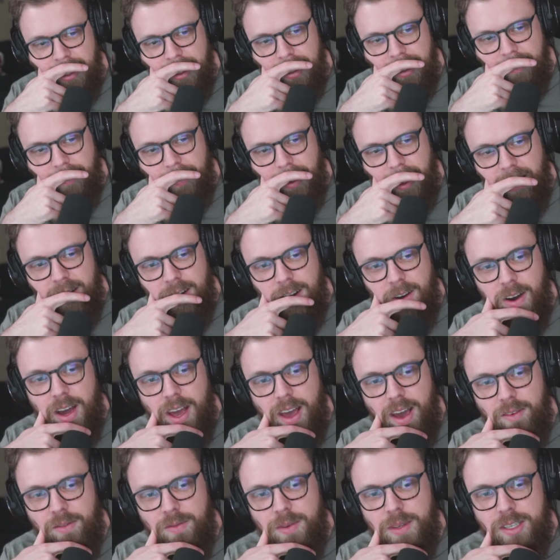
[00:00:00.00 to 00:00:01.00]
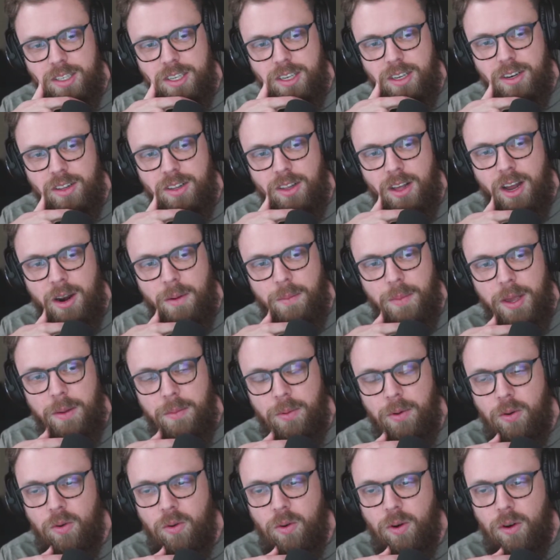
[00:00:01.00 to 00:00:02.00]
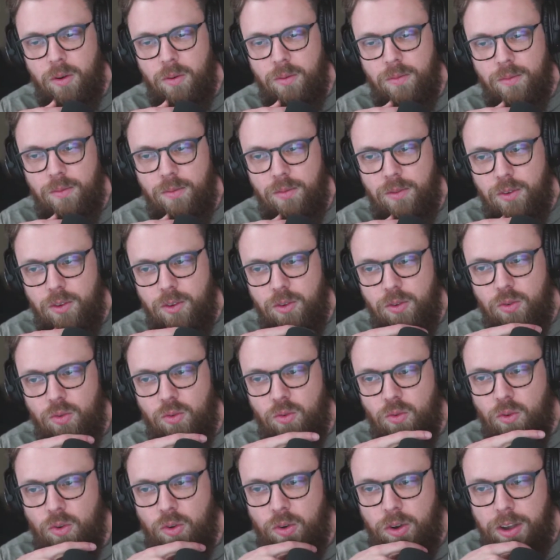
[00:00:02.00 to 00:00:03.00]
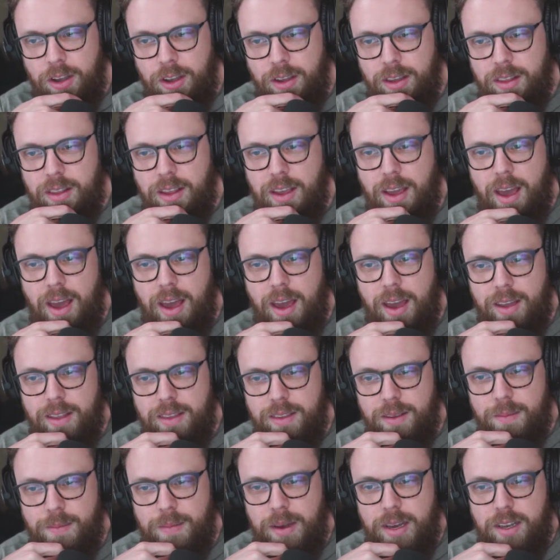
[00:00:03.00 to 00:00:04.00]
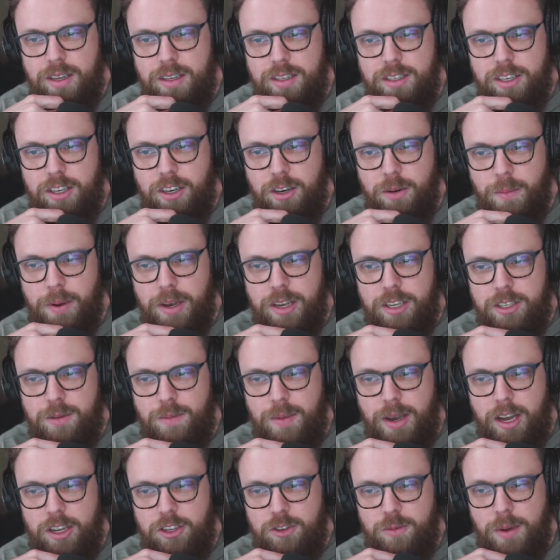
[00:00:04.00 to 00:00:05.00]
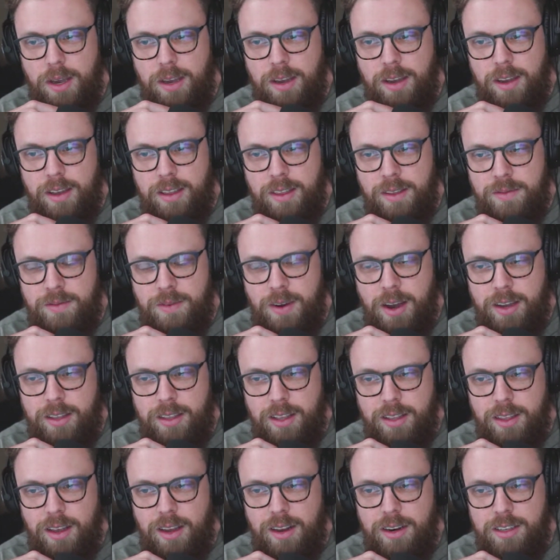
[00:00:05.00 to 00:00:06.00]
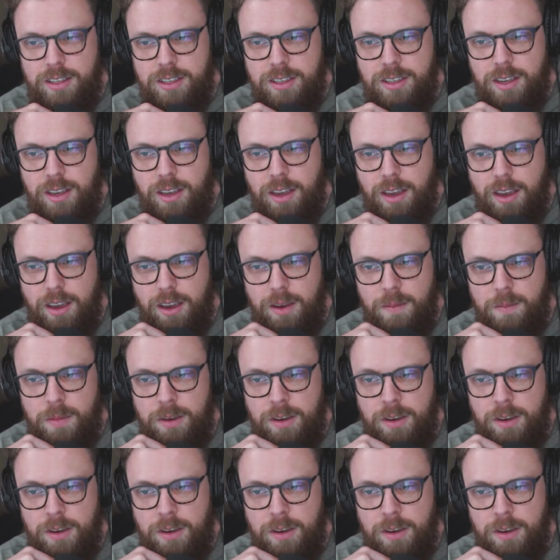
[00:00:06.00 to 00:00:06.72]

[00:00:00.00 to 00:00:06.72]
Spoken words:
But I know I have been seeing a lot of people who are really hating the skill-based matchmaking and the fact that that is in the game.